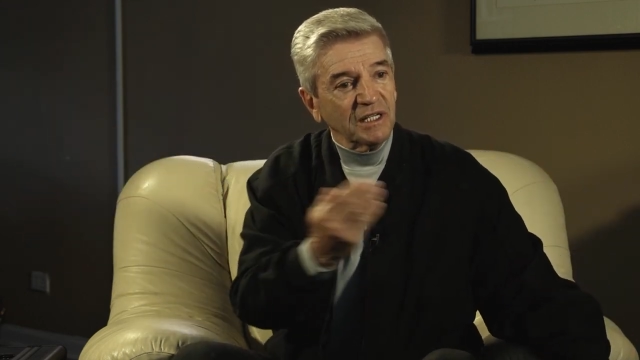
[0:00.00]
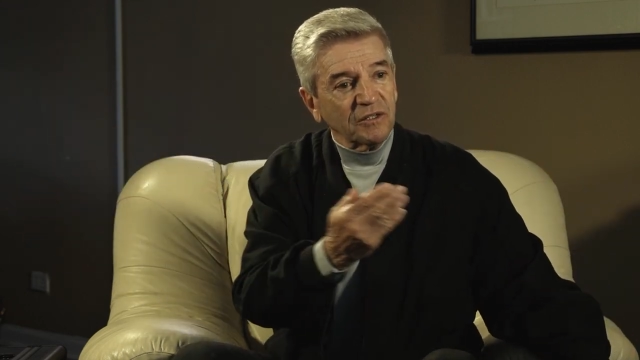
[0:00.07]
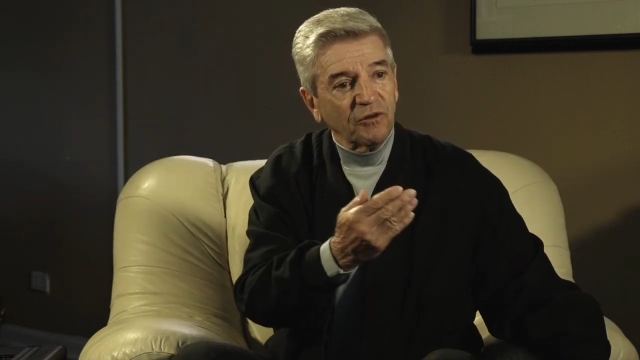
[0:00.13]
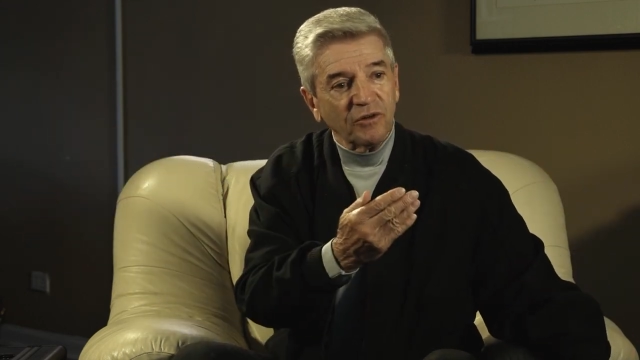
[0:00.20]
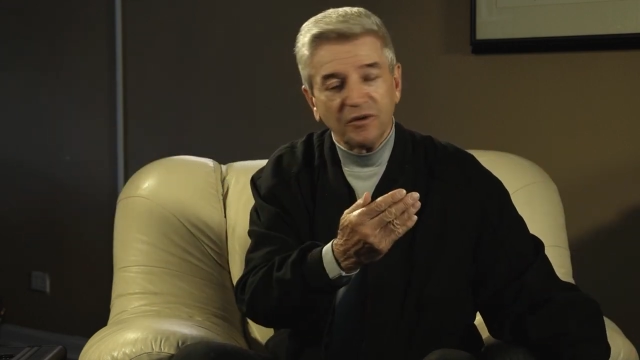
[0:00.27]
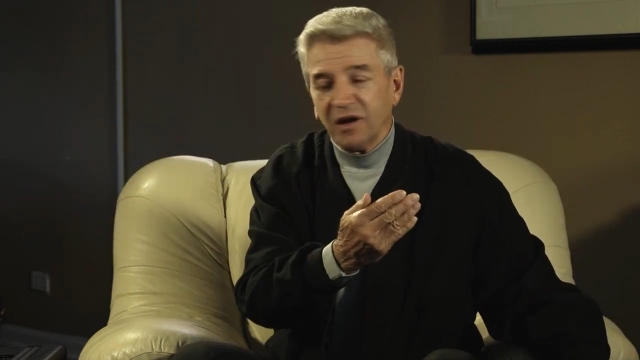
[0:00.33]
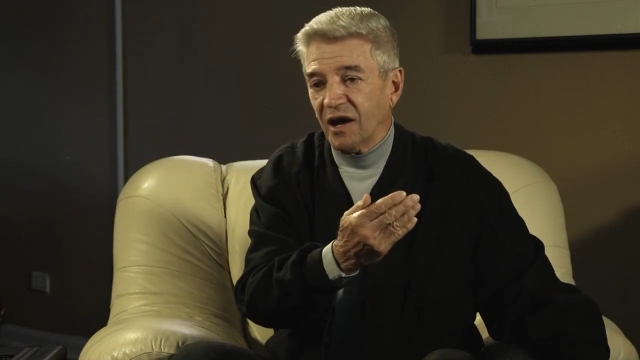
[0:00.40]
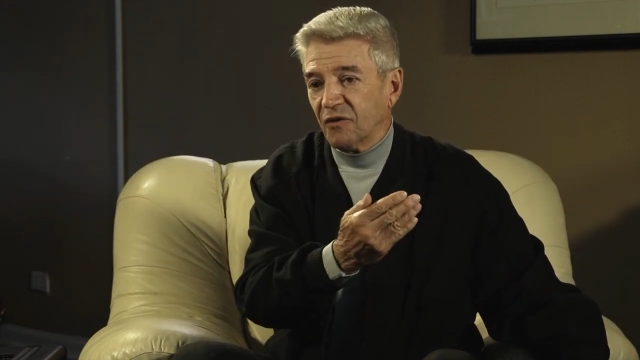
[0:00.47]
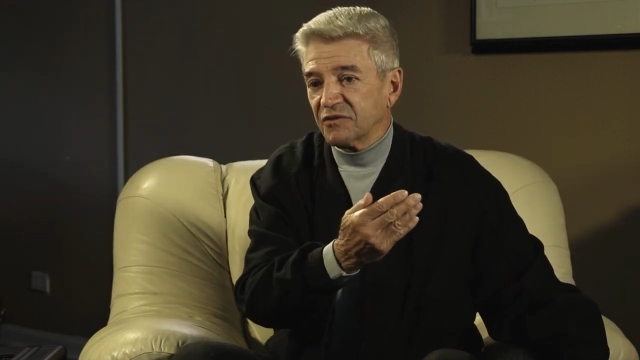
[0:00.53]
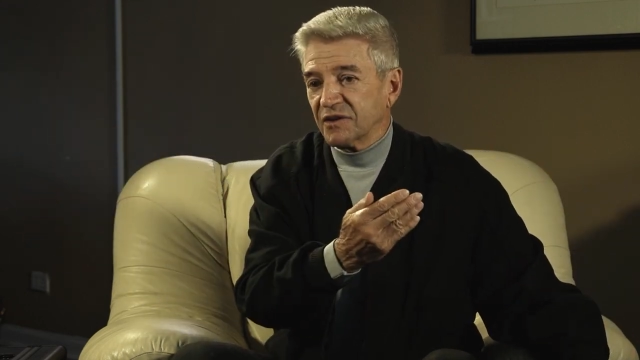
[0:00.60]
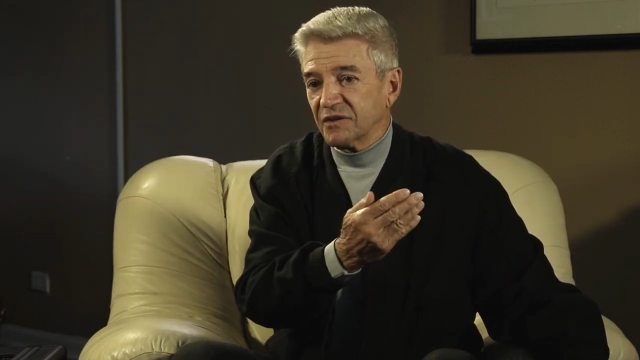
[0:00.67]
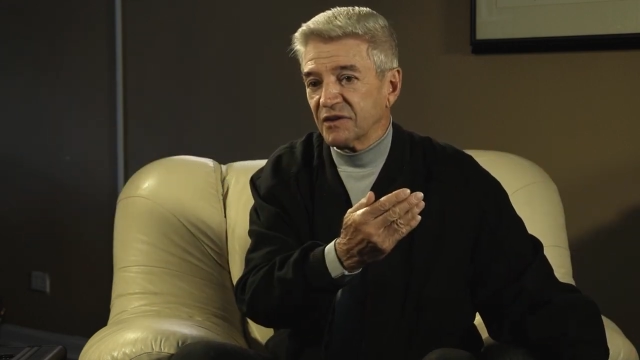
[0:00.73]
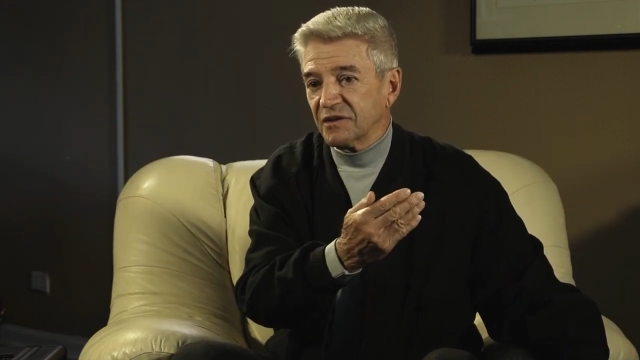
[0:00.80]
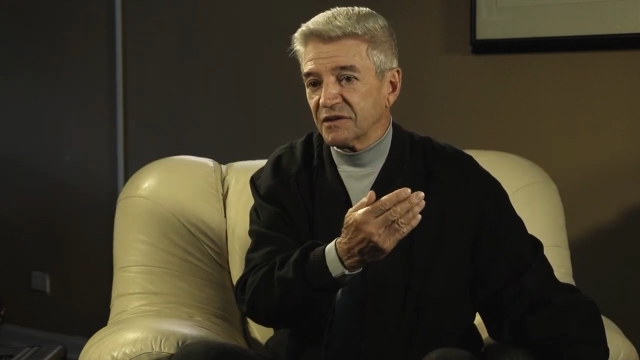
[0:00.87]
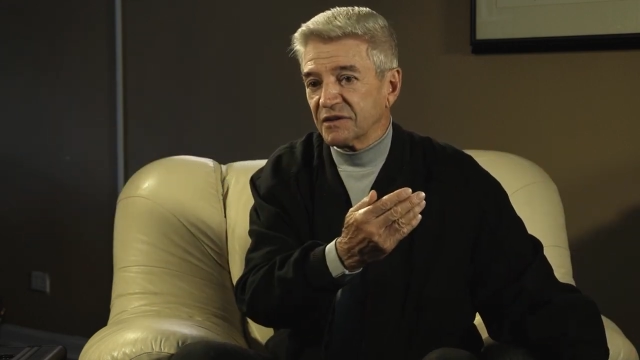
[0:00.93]
going out
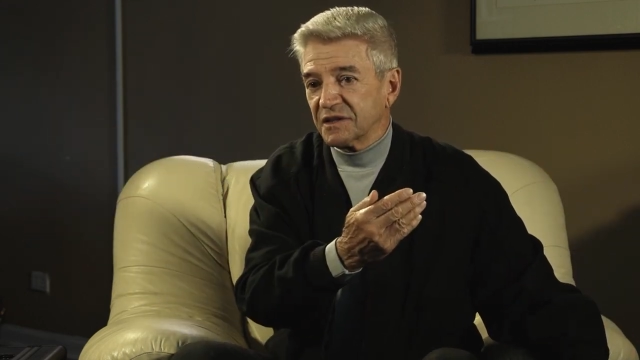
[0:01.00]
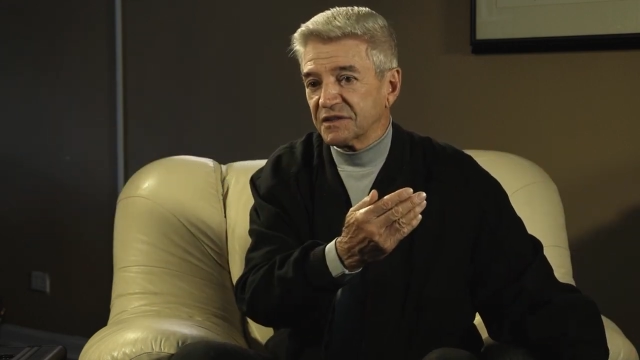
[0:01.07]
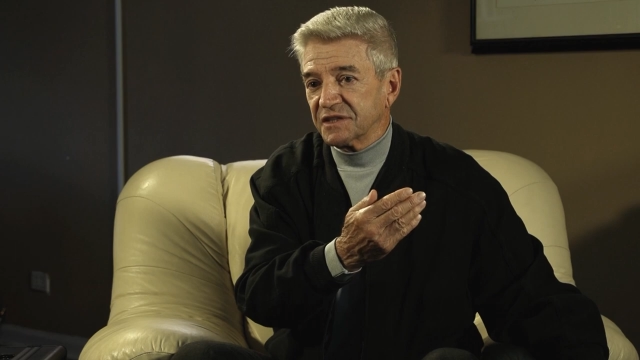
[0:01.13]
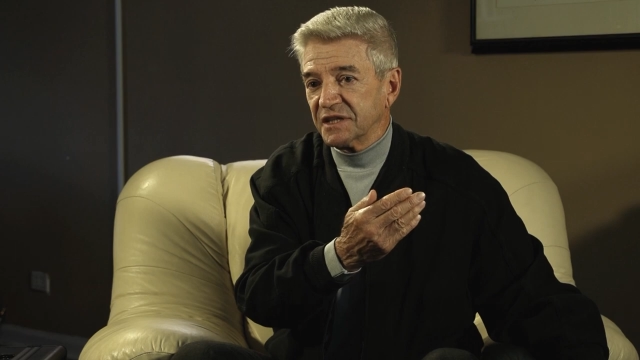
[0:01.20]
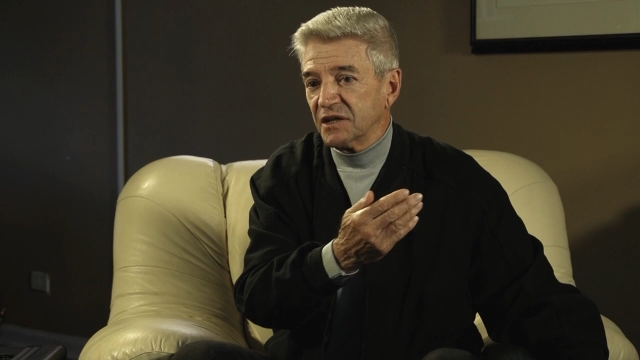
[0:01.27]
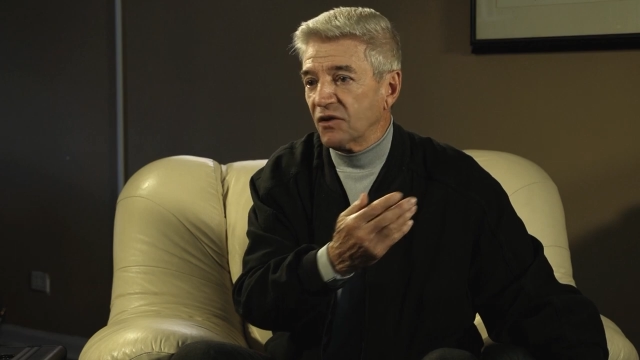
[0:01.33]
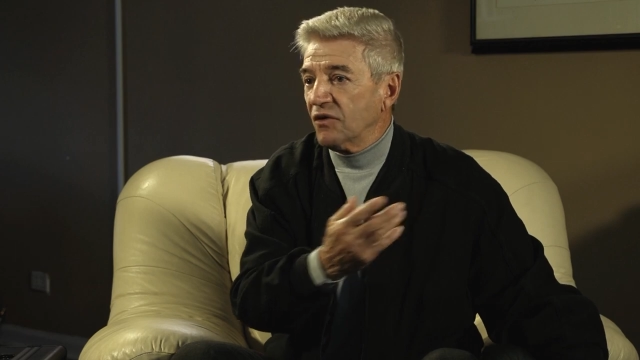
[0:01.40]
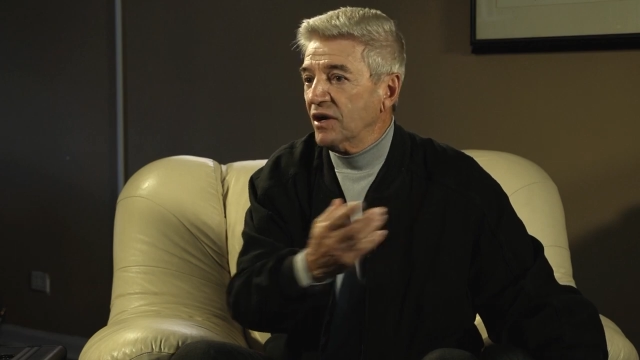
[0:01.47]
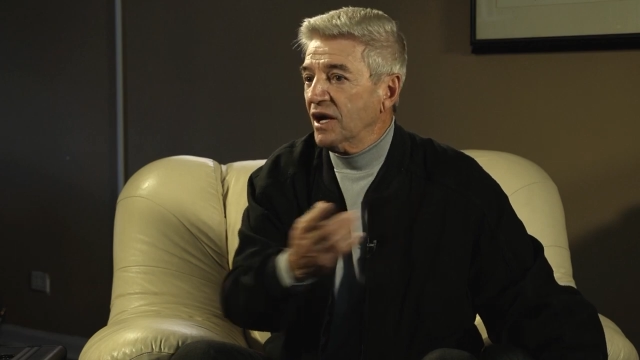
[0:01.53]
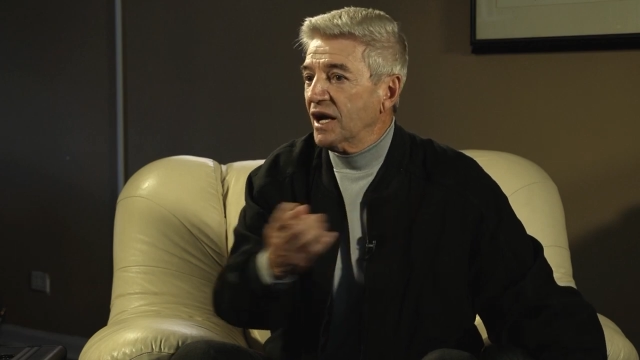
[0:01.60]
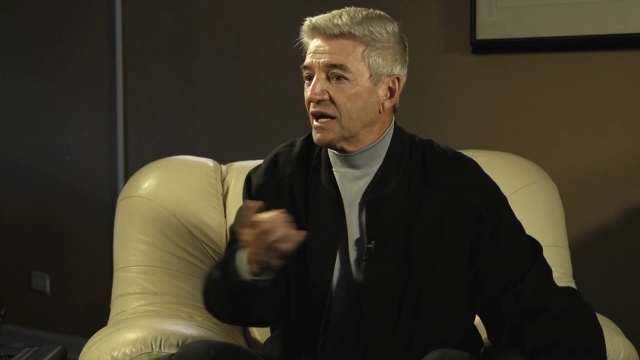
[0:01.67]
to the casino,